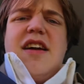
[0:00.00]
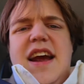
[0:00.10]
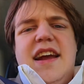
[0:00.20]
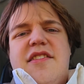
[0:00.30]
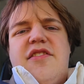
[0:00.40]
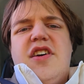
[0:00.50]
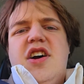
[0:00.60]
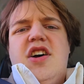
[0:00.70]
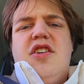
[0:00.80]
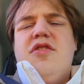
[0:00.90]
right,
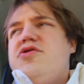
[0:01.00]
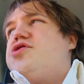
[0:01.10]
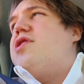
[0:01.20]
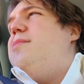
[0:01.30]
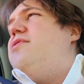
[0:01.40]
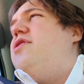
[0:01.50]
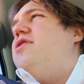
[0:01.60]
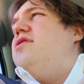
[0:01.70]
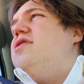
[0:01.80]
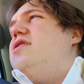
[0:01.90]
so trip to
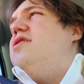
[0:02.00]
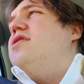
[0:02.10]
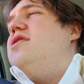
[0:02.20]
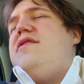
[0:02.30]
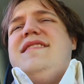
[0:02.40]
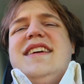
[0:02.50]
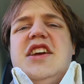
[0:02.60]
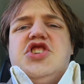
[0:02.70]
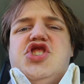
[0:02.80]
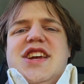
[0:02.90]
the
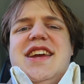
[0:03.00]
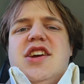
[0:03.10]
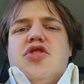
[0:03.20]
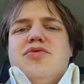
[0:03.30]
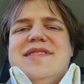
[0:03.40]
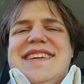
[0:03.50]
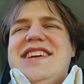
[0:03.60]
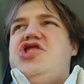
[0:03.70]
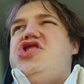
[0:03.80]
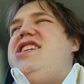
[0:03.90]
DG. Good old
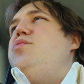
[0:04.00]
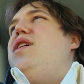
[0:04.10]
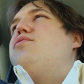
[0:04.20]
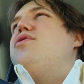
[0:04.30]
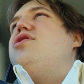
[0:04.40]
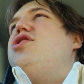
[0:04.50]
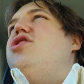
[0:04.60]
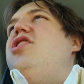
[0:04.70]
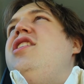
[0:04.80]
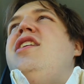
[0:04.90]
DG went really
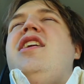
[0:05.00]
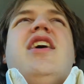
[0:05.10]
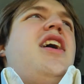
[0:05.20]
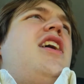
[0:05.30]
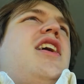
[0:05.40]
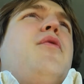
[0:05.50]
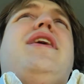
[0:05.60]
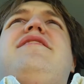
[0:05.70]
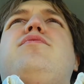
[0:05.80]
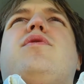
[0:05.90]
good uh, we
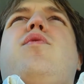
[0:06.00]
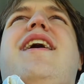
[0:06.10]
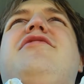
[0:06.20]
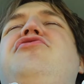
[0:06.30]
have to require